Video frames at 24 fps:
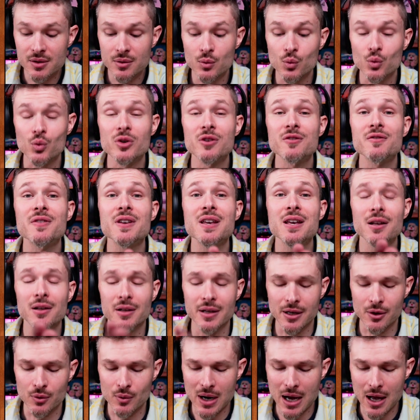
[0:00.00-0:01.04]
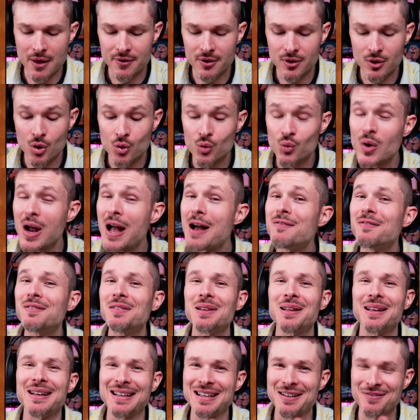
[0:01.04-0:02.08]
revealing rather, or
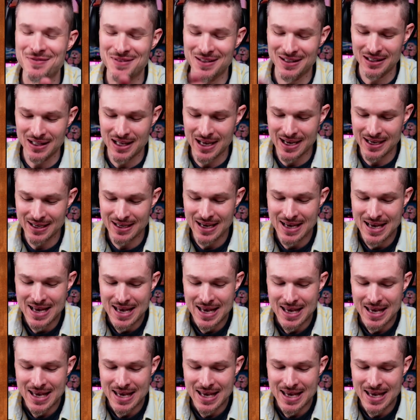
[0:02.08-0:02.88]
reveling, if you like,